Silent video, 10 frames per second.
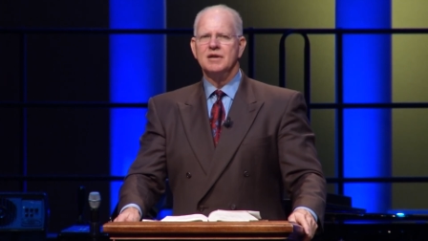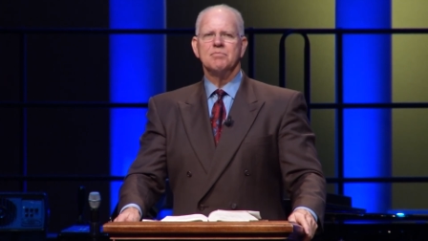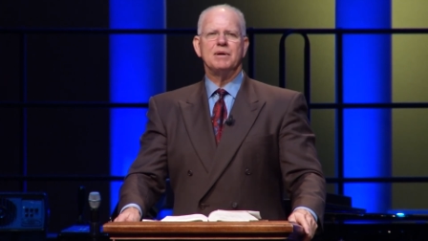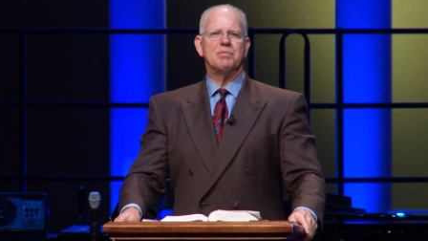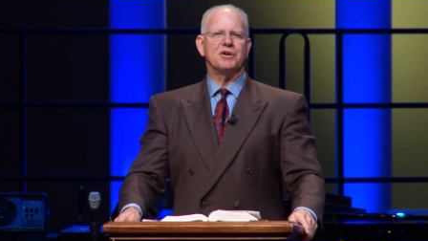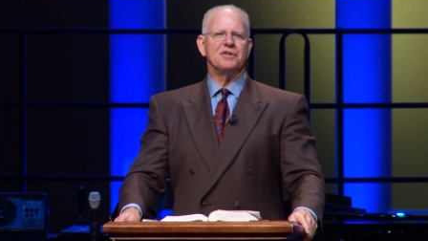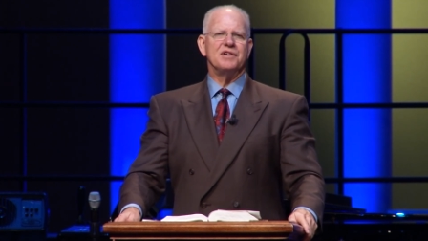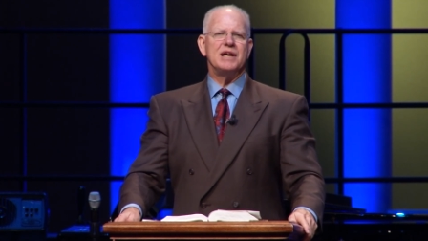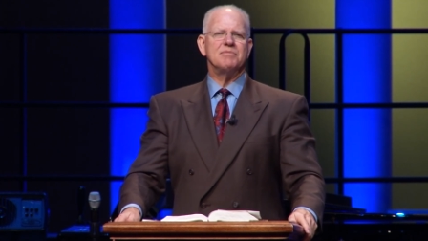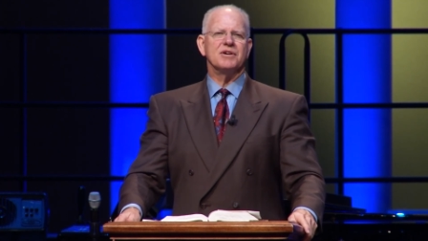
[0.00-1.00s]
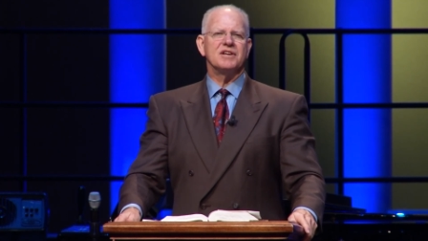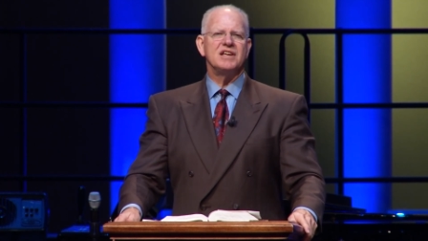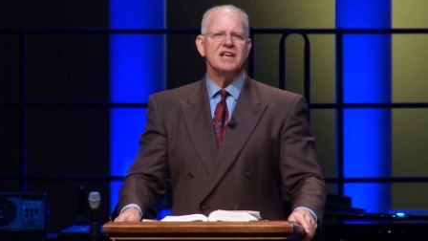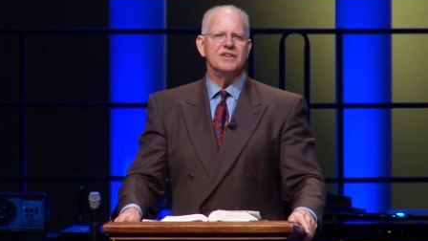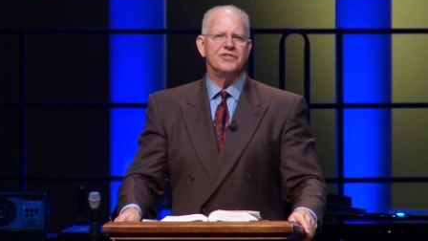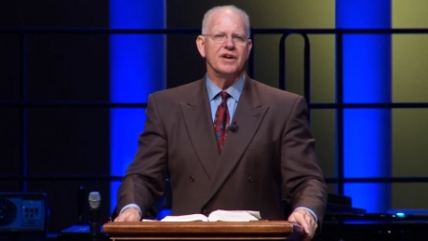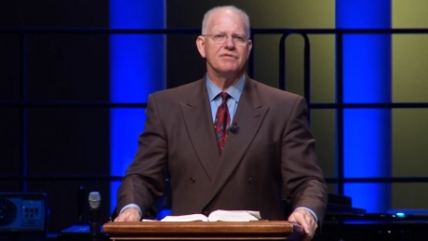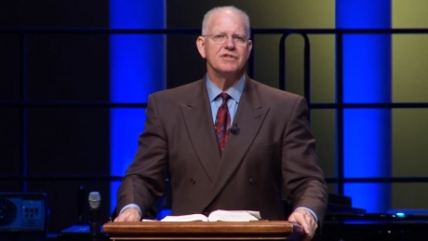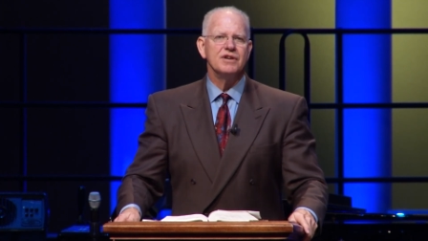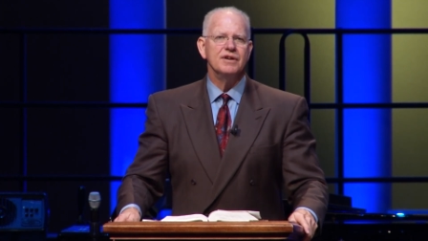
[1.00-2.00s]
People are going to name their kids
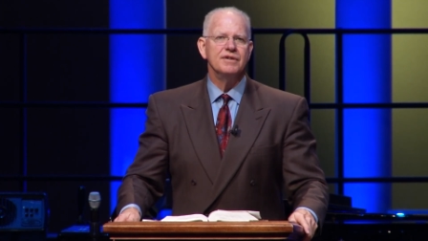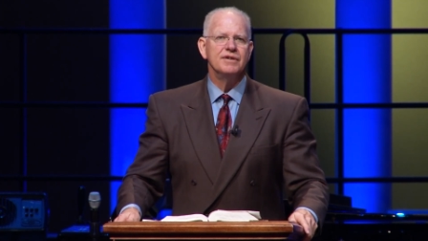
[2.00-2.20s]
after you.